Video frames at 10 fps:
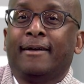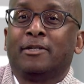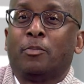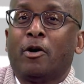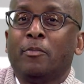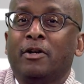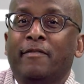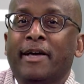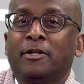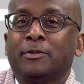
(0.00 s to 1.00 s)
Department of
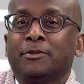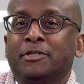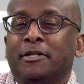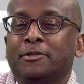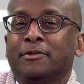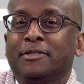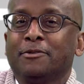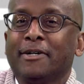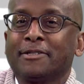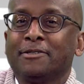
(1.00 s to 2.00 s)
Animal Sheltering
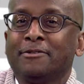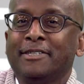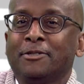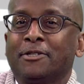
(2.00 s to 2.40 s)
Director Reasa